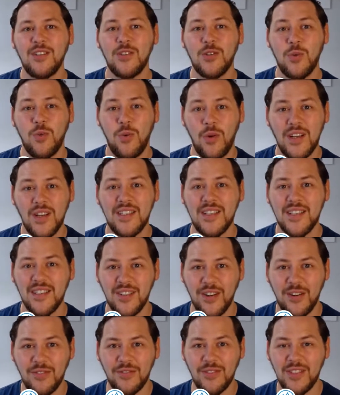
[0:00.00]
twice as
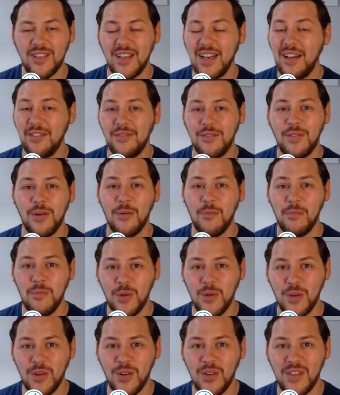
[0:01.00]
often, if not
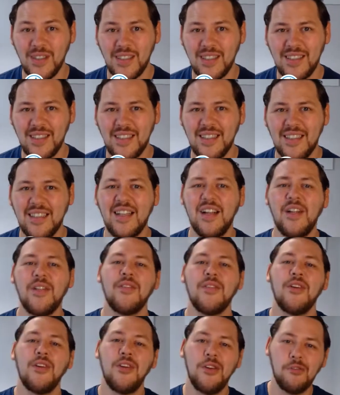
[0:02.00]
more,
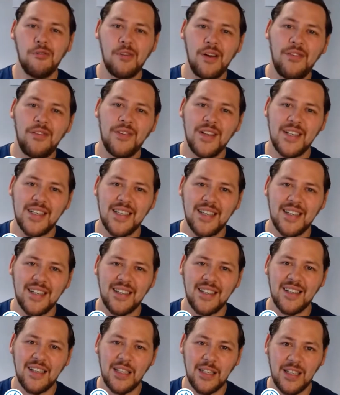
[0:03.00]
than you revisit
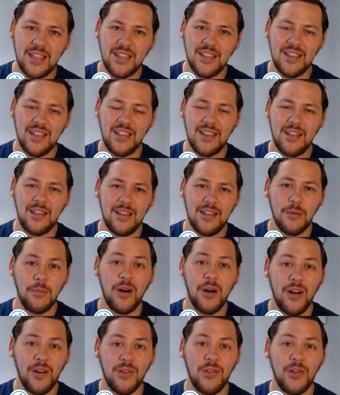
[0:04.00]
the
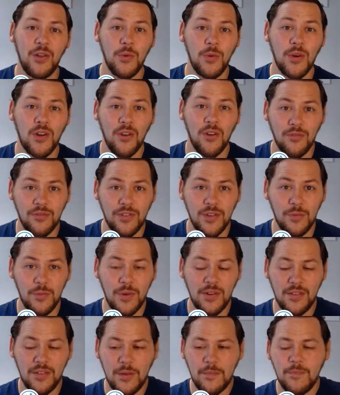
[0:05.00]
pile that you were confident
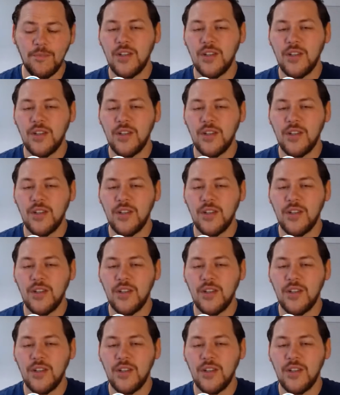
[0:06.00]
with.